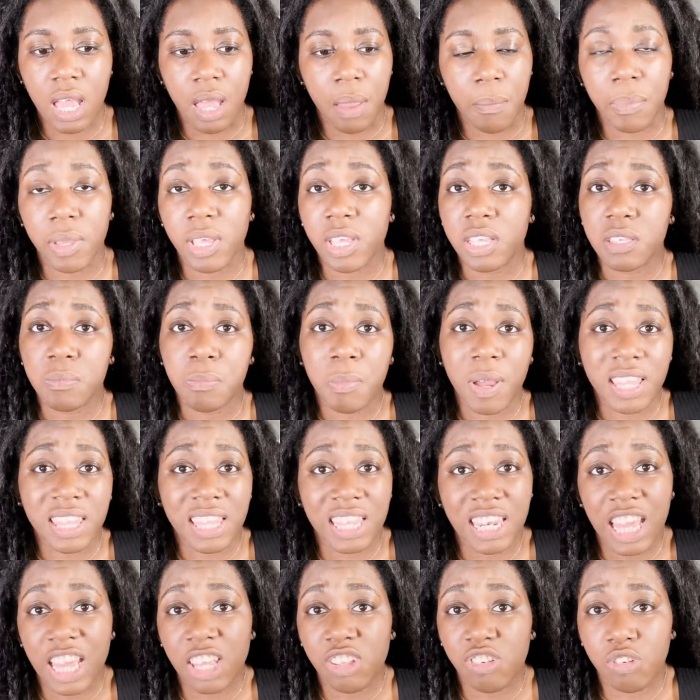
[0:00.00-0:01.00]
because by the
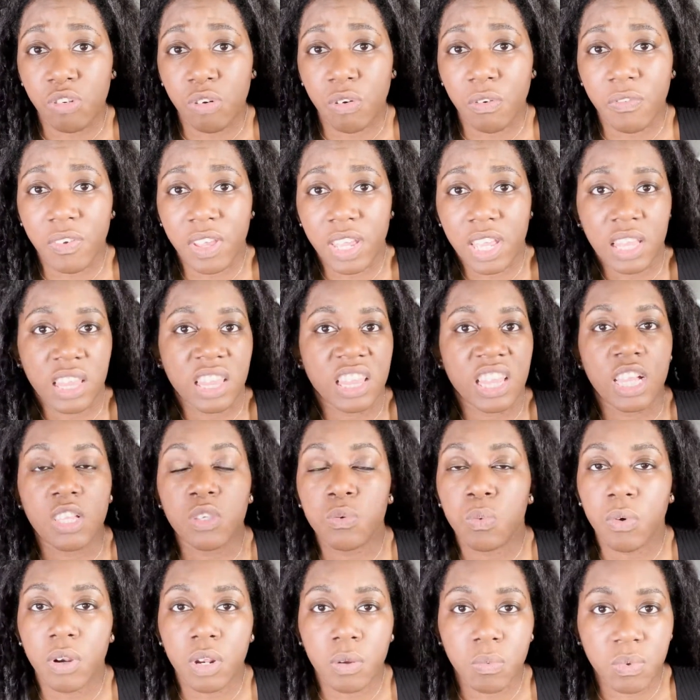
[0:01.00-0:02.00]
nature of it,
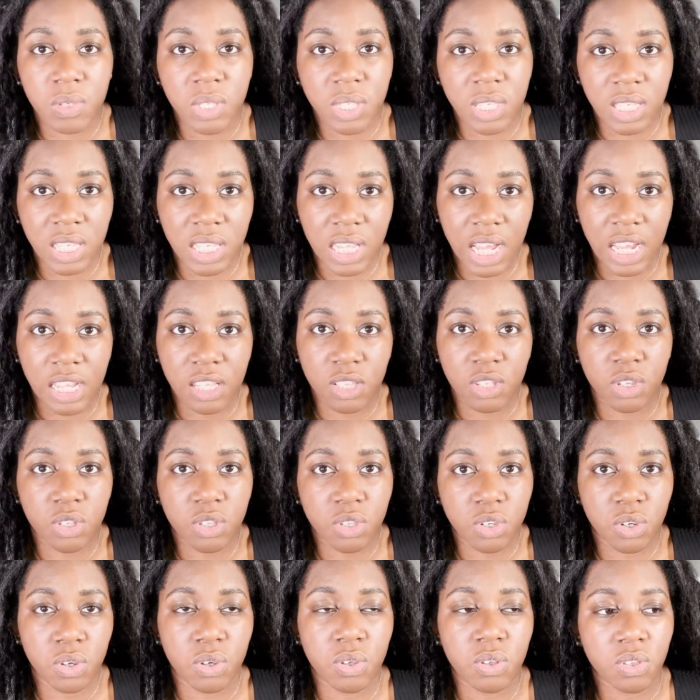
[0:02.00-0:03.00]
that's what it was designed to
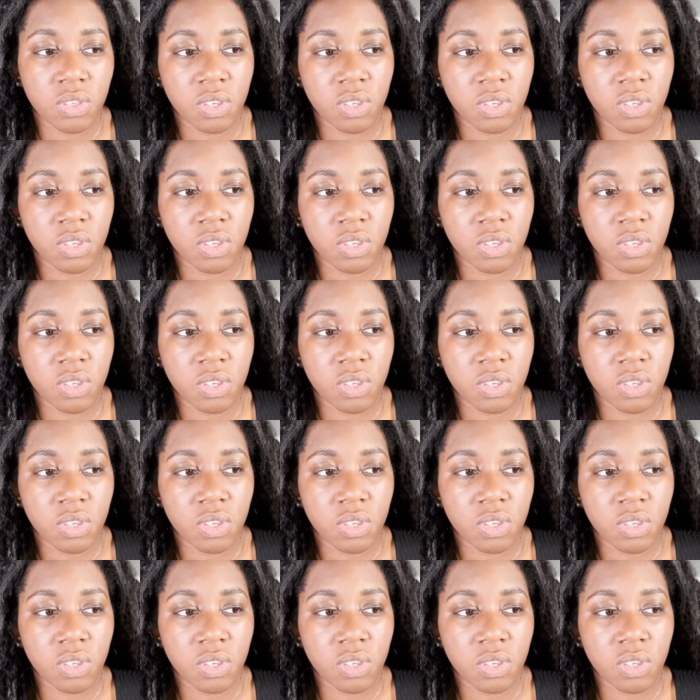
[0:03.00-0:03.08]
do,